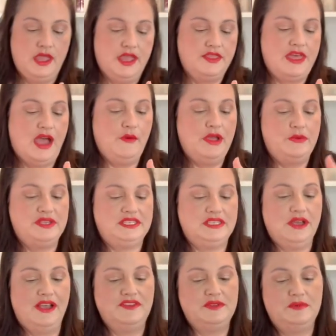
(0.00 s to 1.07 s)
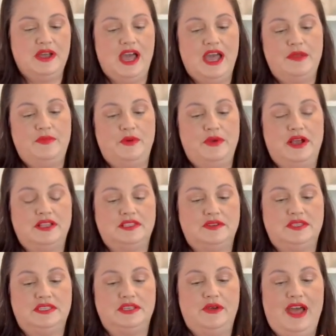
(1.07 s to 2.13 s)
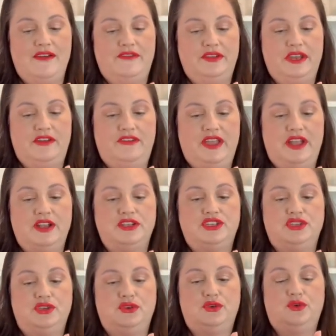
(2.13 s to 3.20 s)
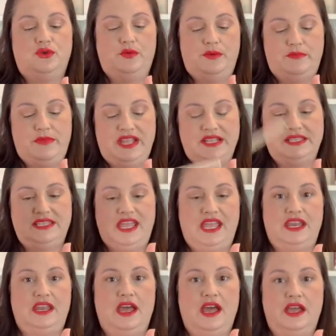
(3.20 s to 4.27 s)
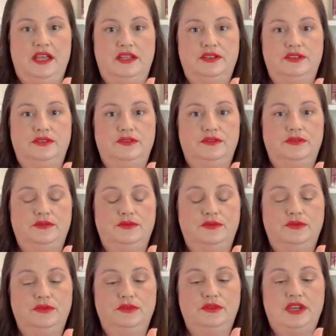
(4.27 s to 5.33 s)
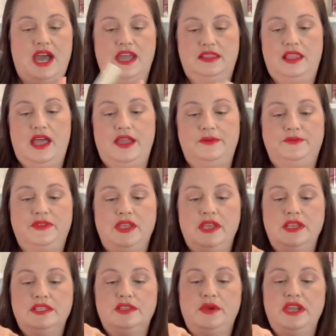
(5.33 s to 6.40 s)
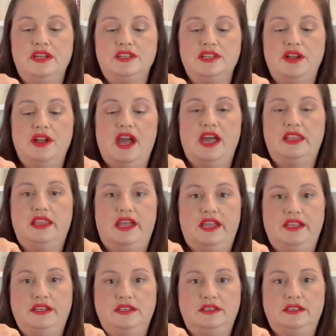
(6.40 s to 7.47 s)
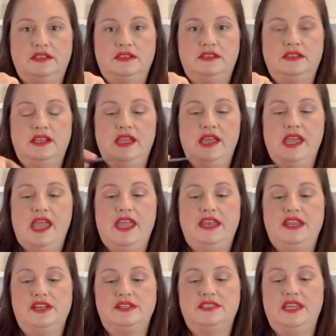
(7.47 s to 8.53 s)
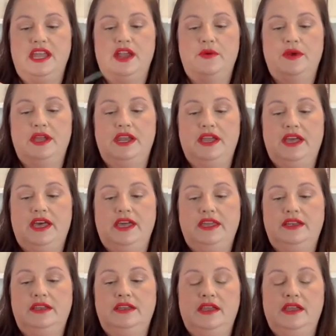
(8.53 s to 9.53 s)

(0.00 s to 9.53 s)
That way we still have some guide, but we also still have enough hair to maintain a guideline. So here's our guideline, and here's the hair we're gonna cut.